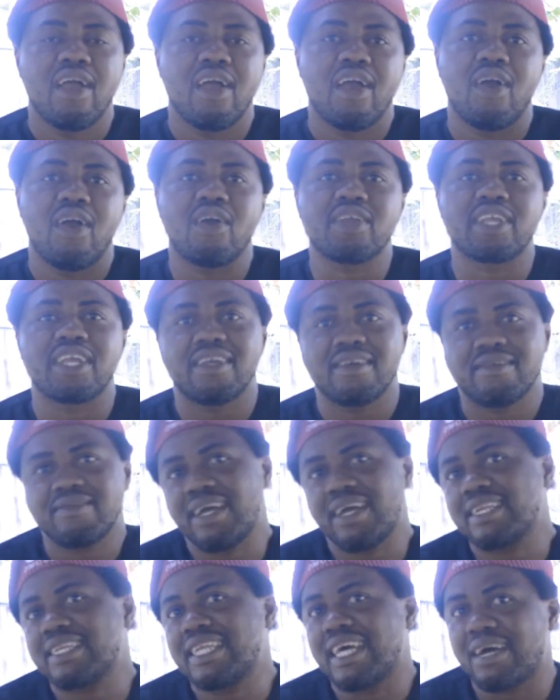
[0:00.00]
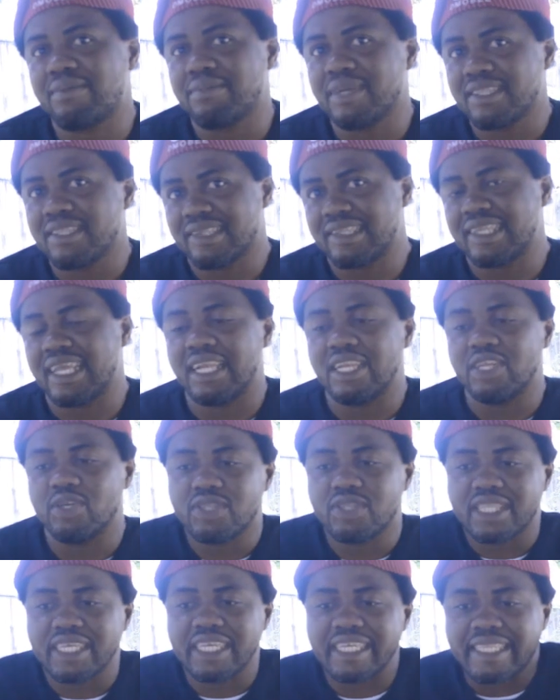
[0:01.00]
Okay, right now I'm meant to tell
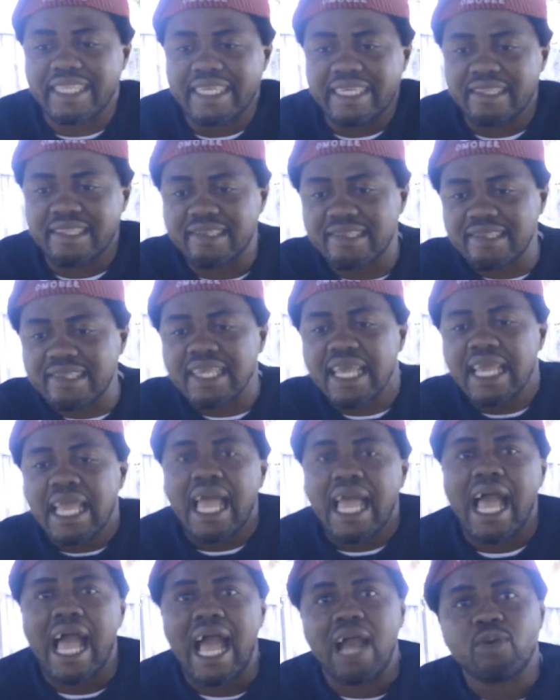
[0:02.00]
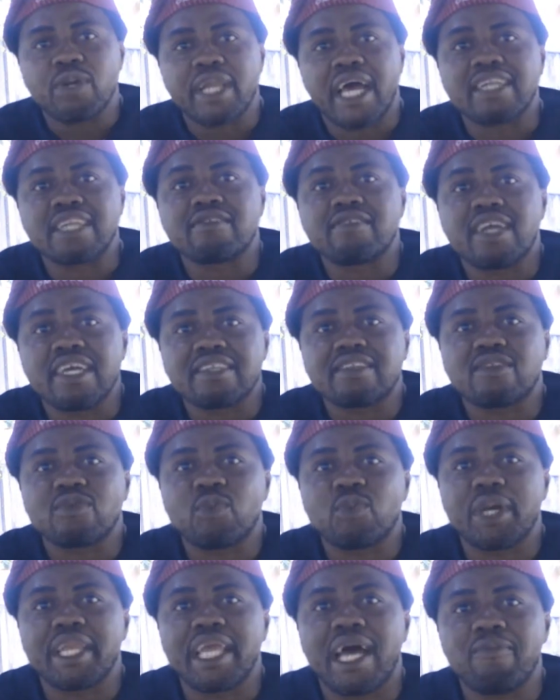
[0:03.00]
you three things I would address
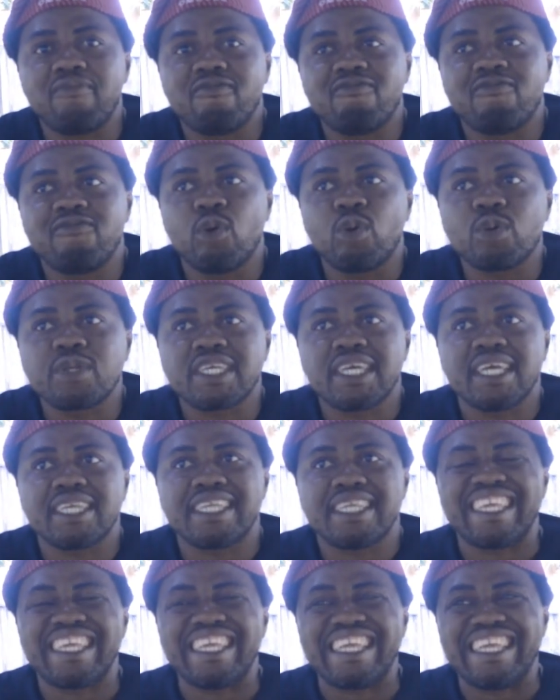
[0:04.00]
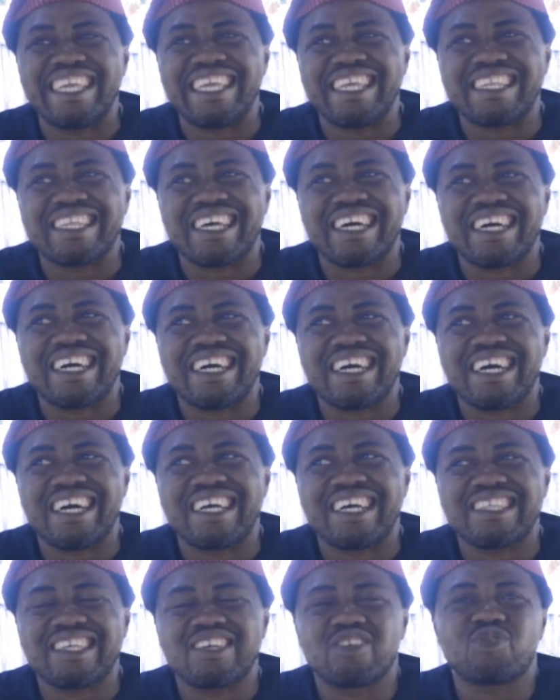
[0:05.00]
when I'm voted in.
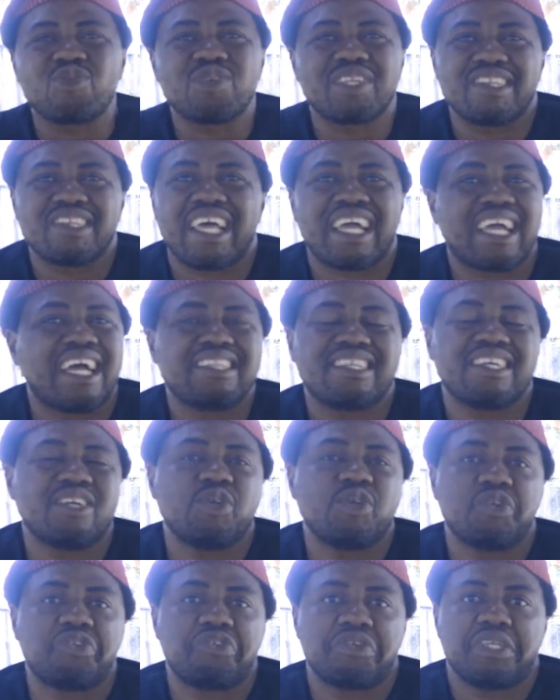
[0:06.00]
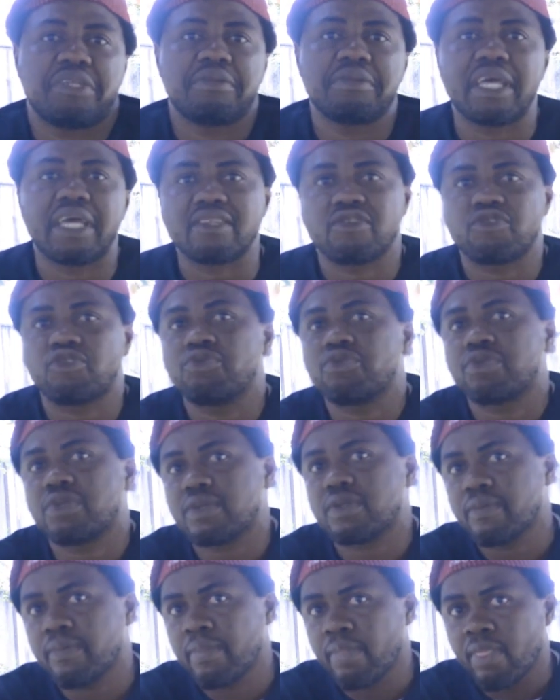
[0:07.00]
The truth is I can't tell you three, that's the truth.